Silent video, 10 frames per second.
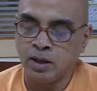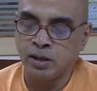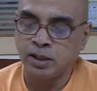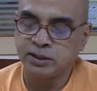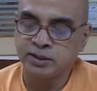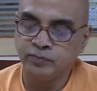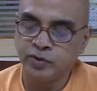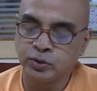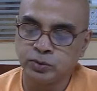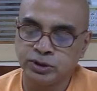Kadam
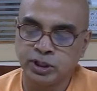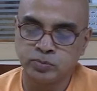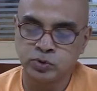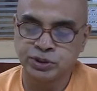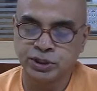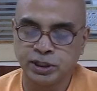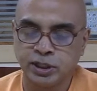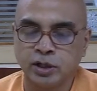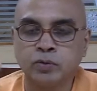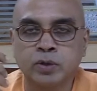viruddham uchyade.
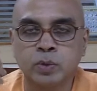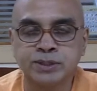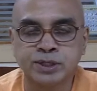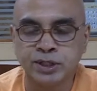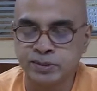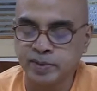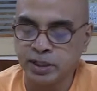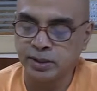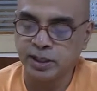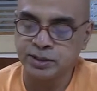Now a question is
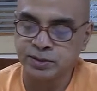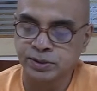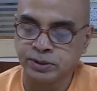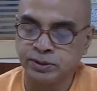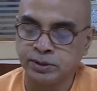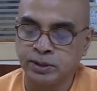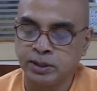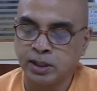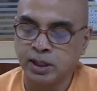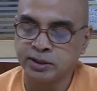being raised.
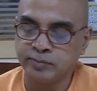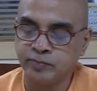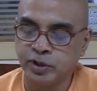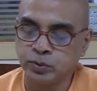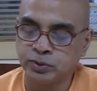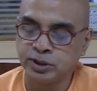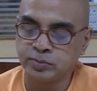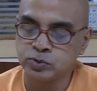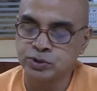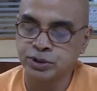Kadam
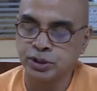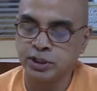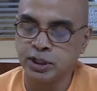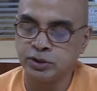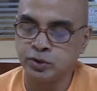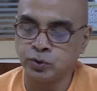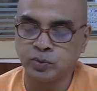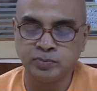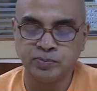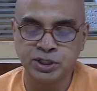viruddham uchyade
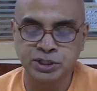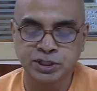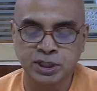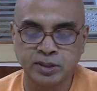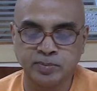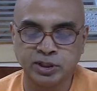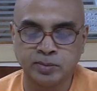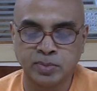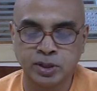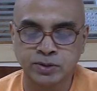dhruvam nishchalam
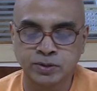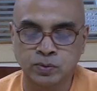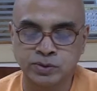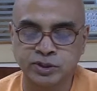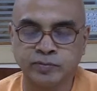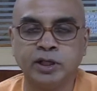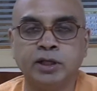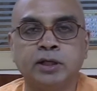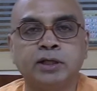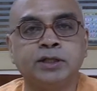idam anaso
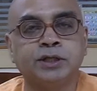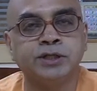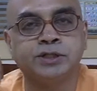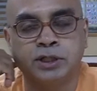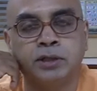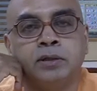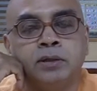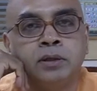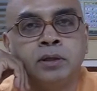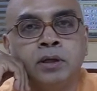javiya iticha.
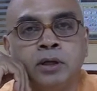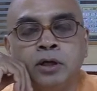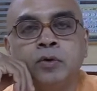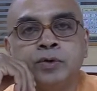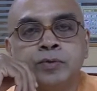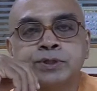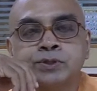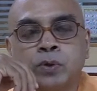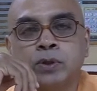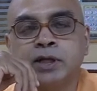Now it was
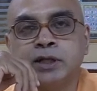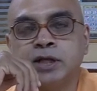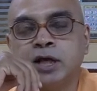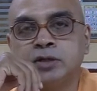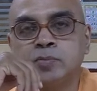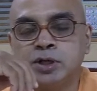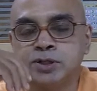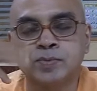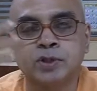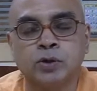told that the Atman
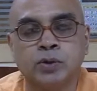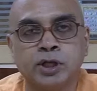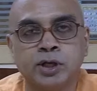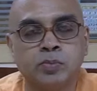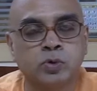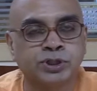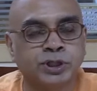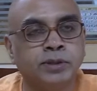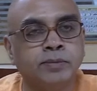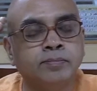is without any
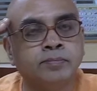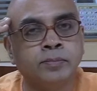motion.